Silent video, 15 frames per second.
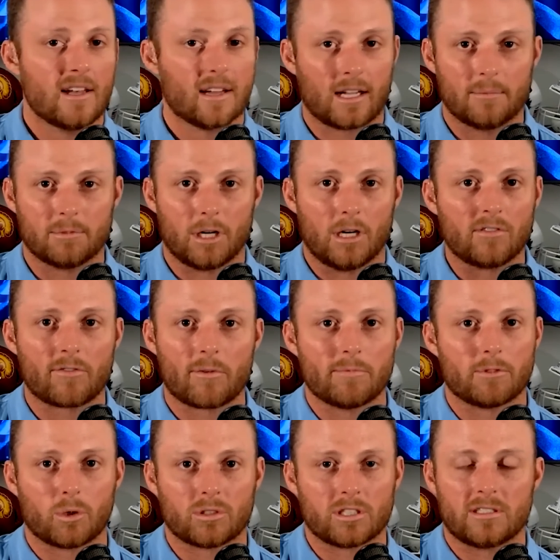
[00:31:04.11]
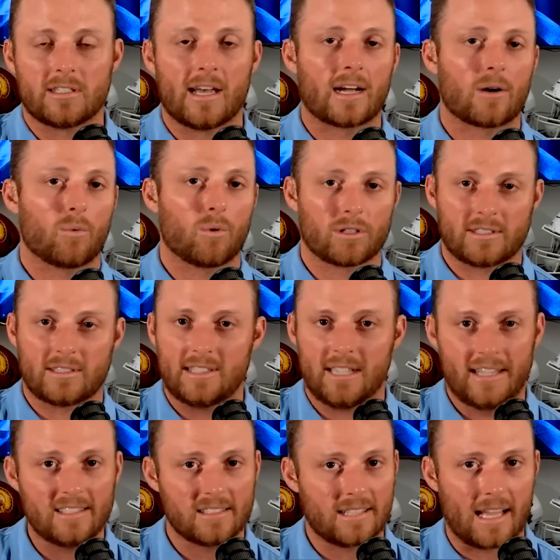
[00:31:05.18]
Comes over from Georgia Tech, where
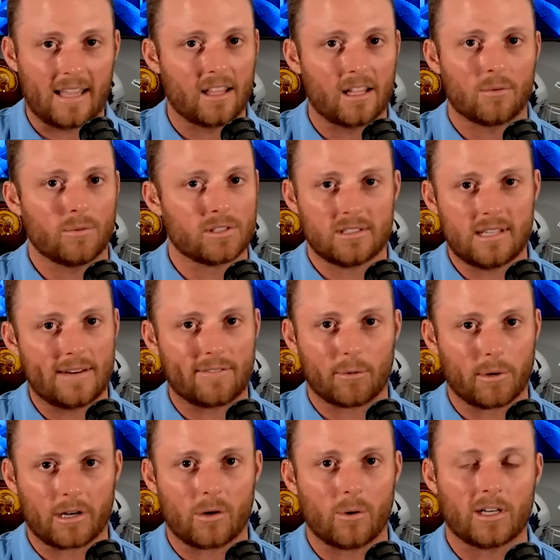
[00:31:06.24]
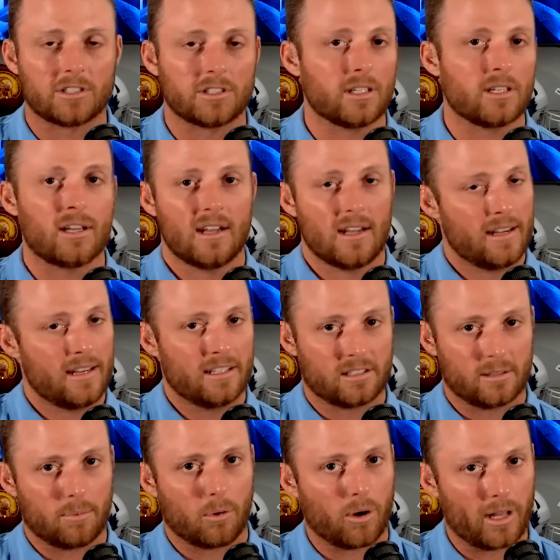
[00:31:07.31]
his talent was never in question. His
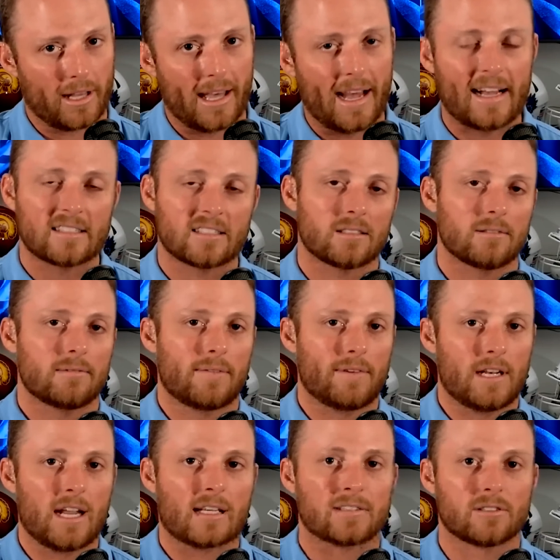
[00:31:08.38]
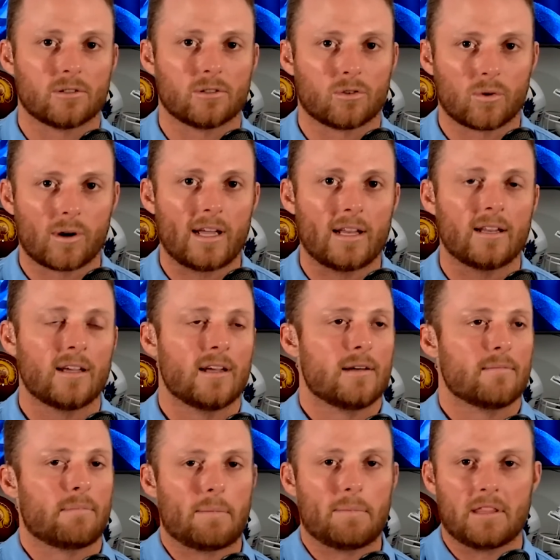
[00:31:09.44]
supporting cast, maybe not so great.
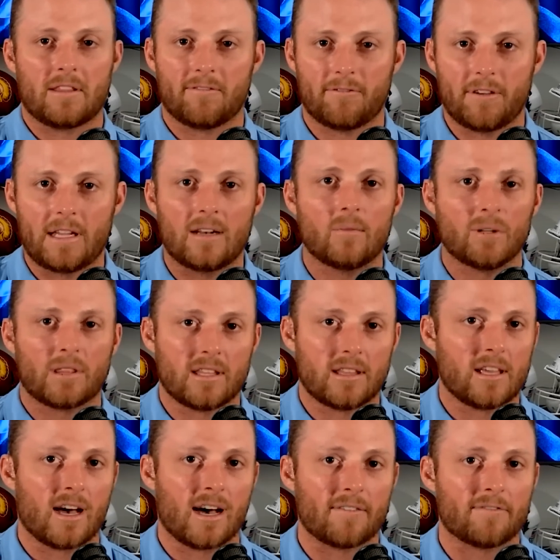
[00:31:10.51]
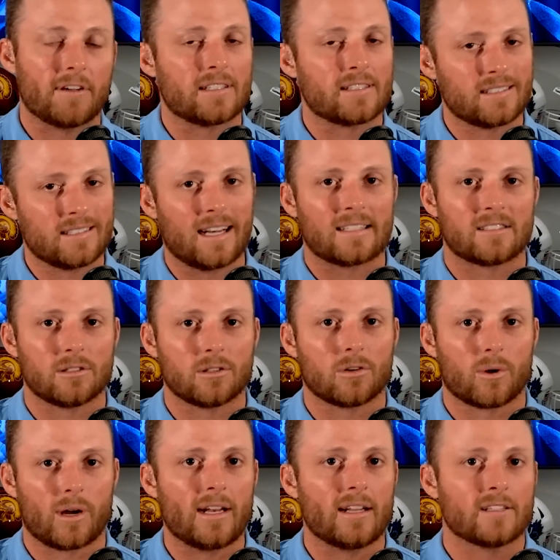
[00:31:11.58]
Maybe the fit within the offense, not so
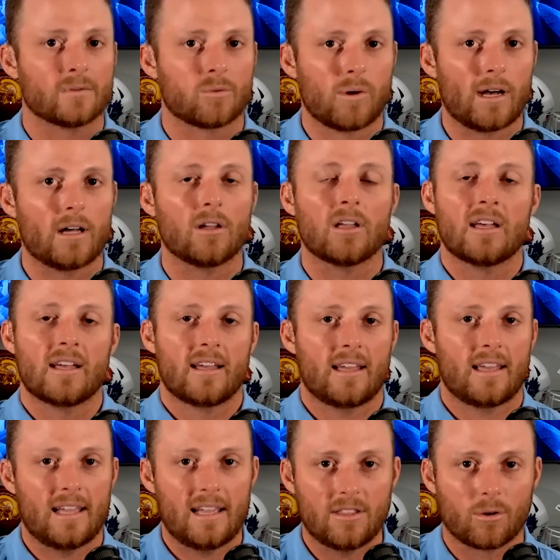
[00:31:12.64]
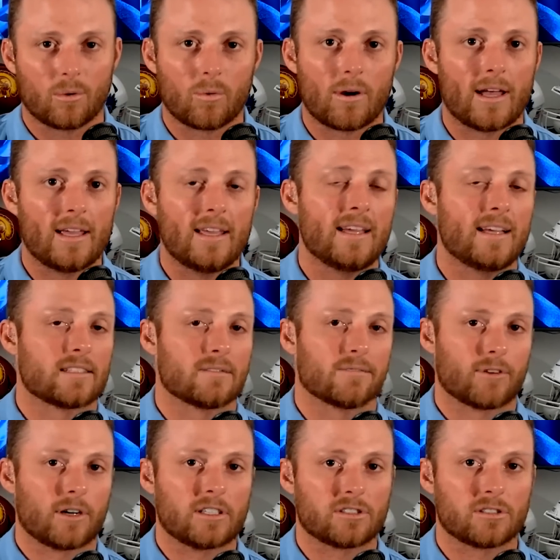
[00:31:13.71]
great as well. Either way, he gets a
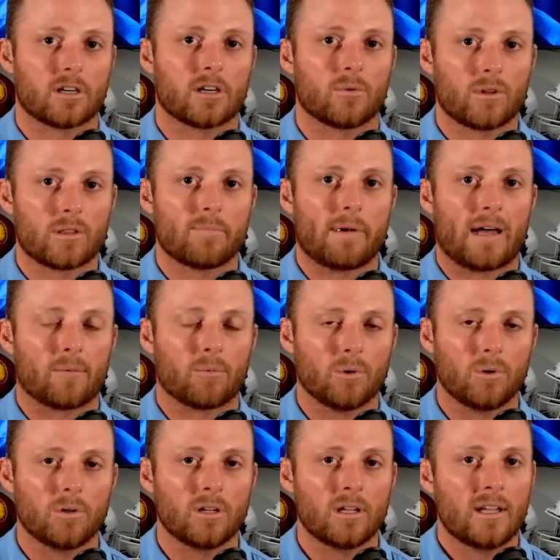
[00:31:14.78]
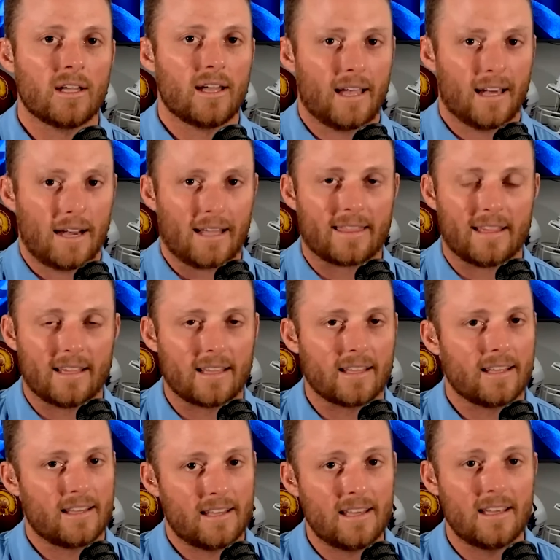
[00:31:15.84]
fresh start with Matt Rhule, and I think
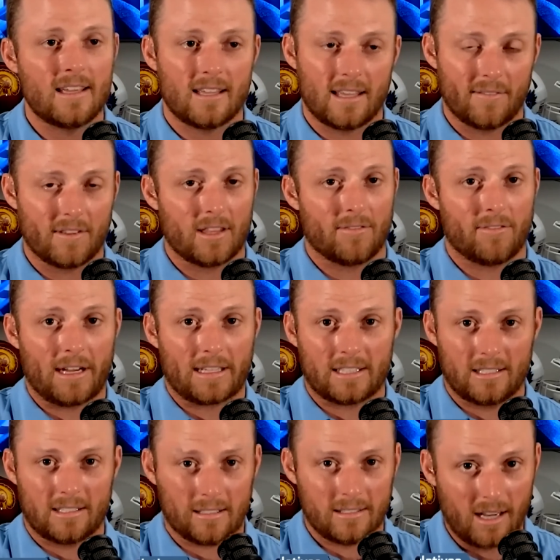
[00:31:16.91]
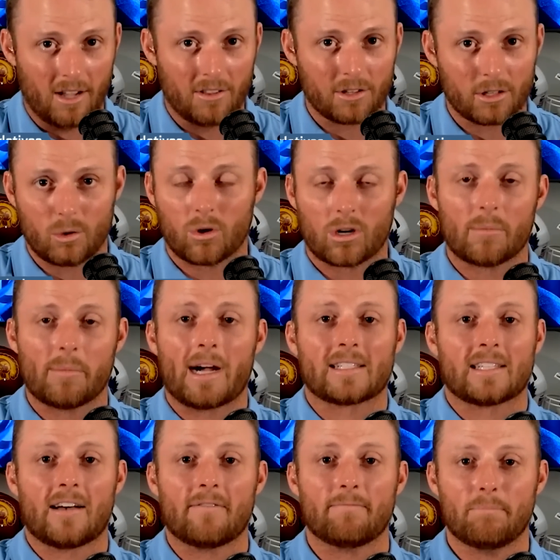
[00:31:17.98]
he, given the fact that other quarterbacks
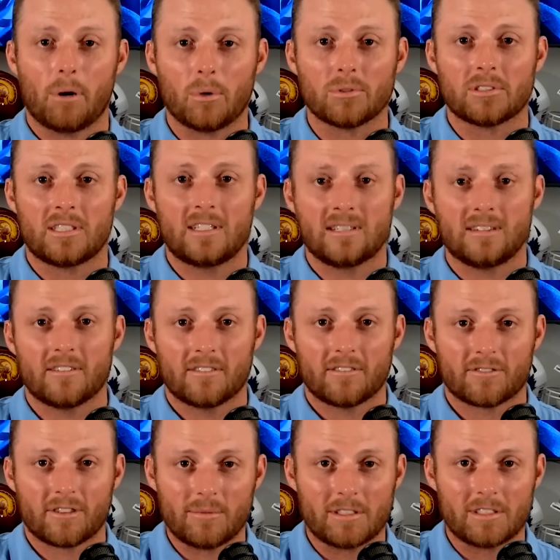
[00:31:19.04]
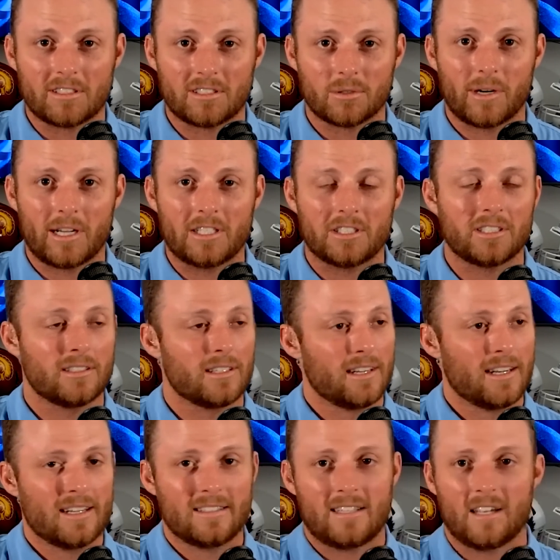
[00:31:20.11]
have bolted from the situation,
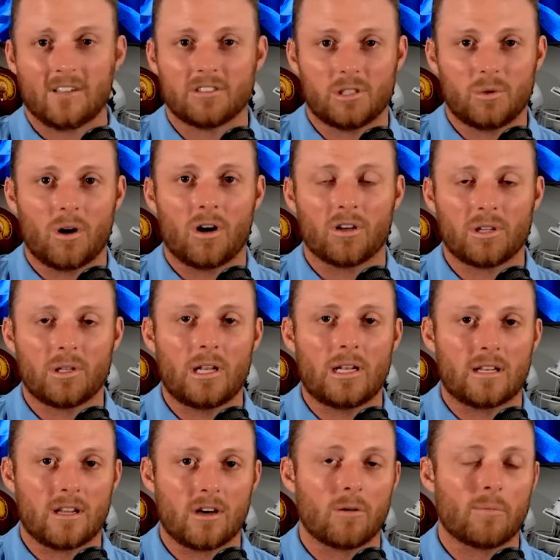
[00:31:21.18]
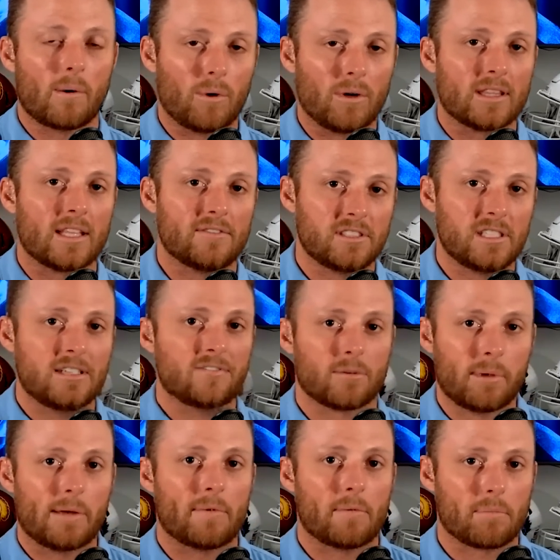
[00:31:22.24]
tells you all you need to know about what they've seen
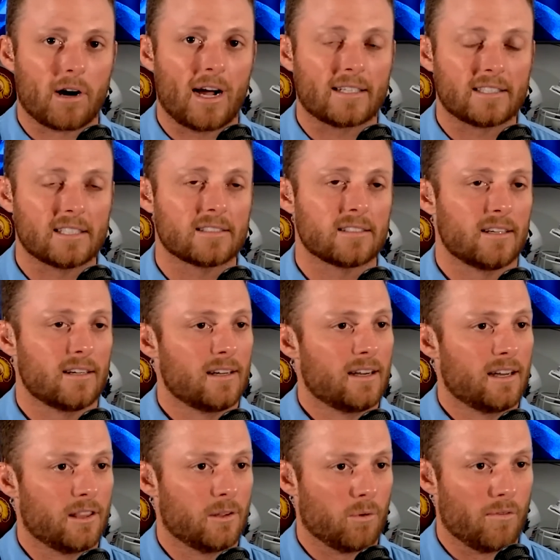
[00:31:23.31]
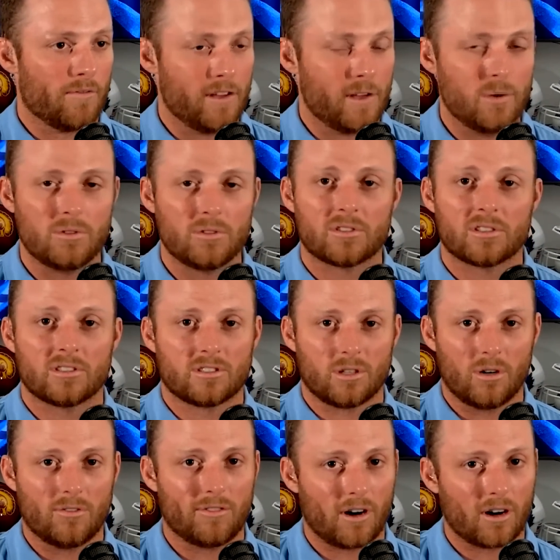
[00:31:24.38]
from him in practice. The reviews
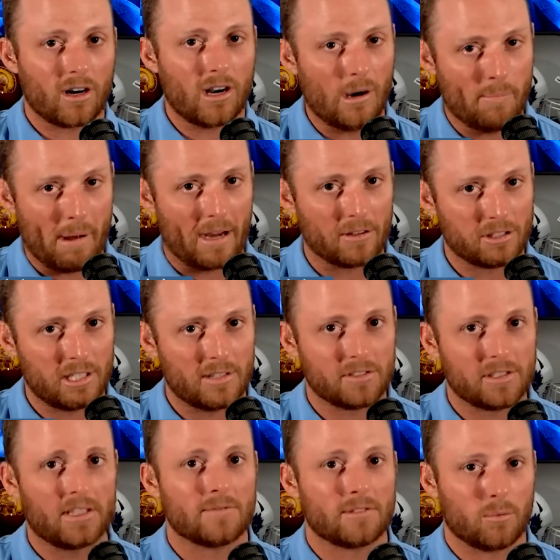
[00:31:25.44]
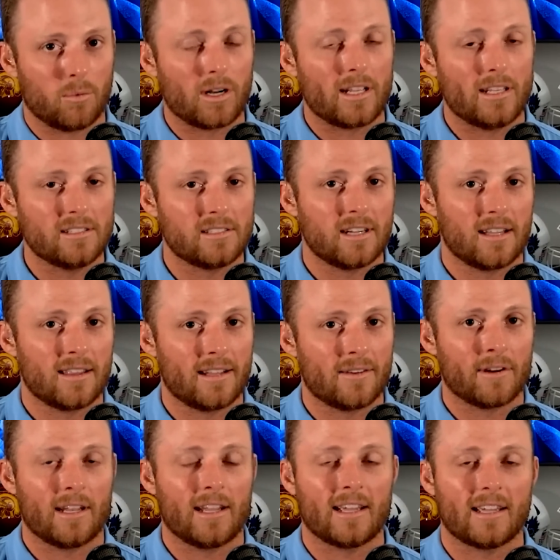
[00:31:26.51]
so far about Jeff Sims and what he's done
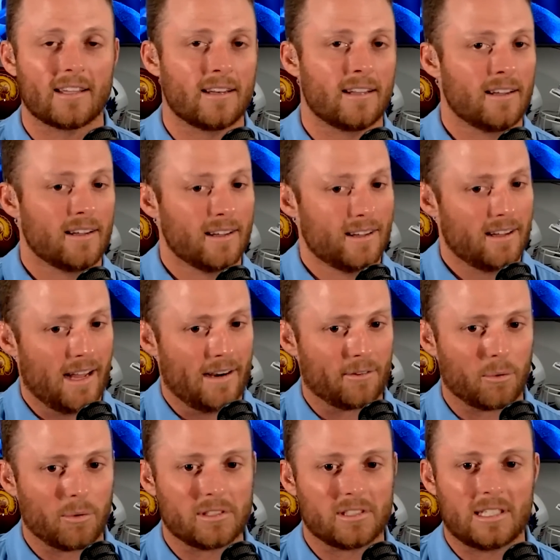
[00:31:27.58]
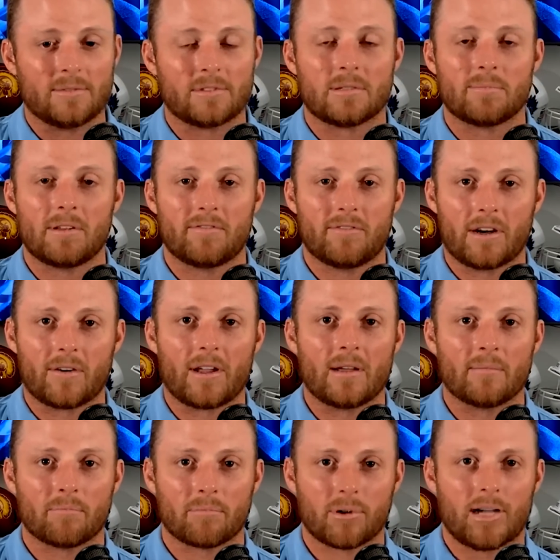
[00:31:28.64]
there in Lincoln, everyone seems to be very
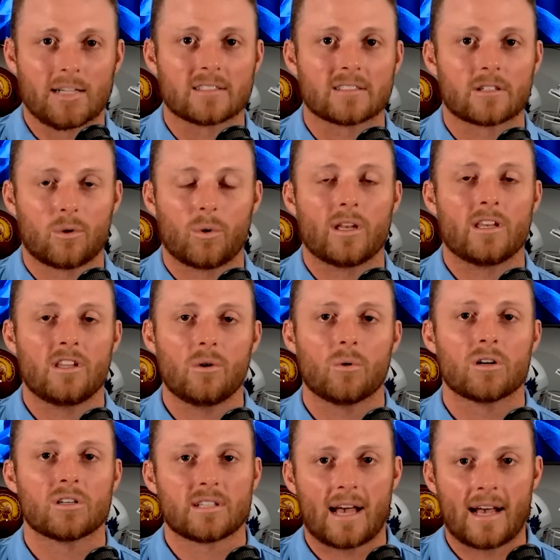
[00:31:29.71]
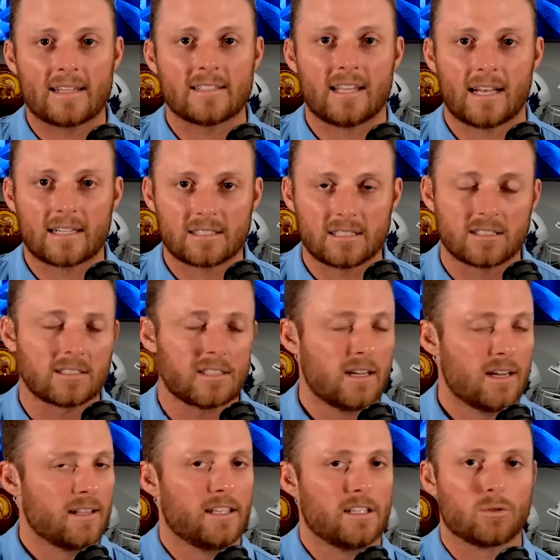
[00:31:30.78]
impressed. Quinn Ewers at
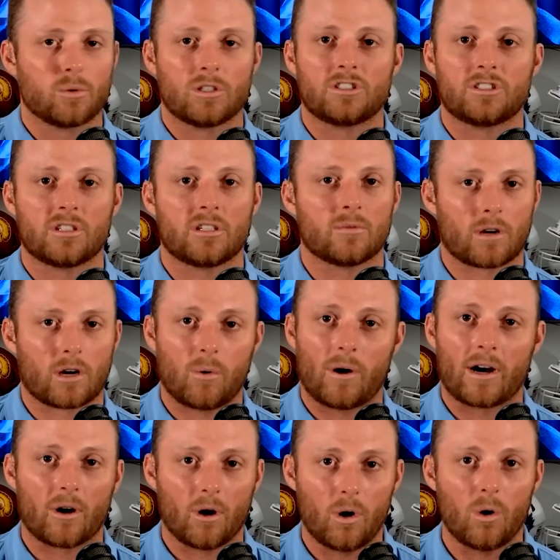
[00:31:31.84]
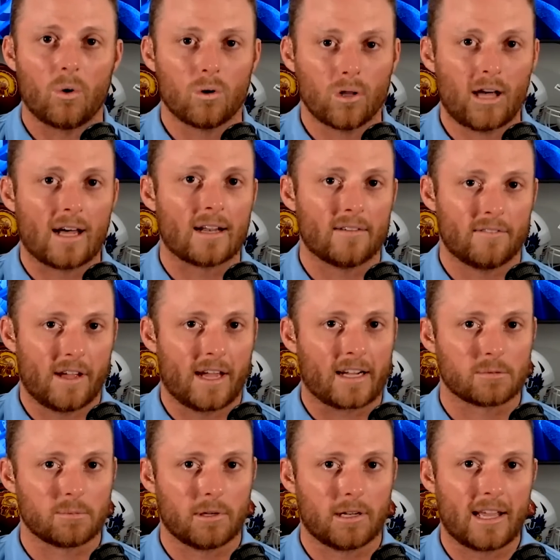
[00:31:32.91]
Texas, this one shouldn't require a whole lot of
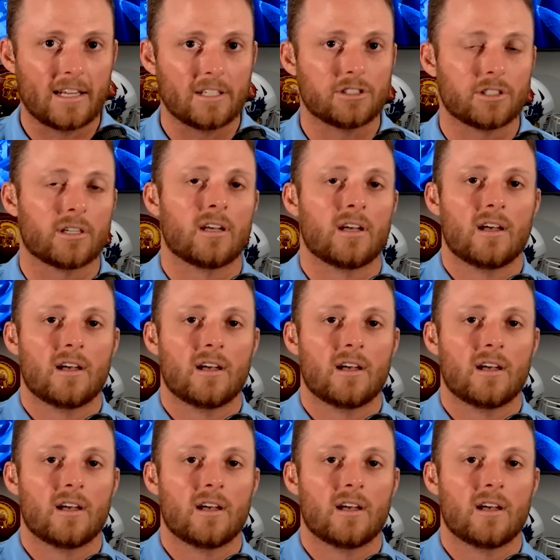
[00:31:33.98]
explanation.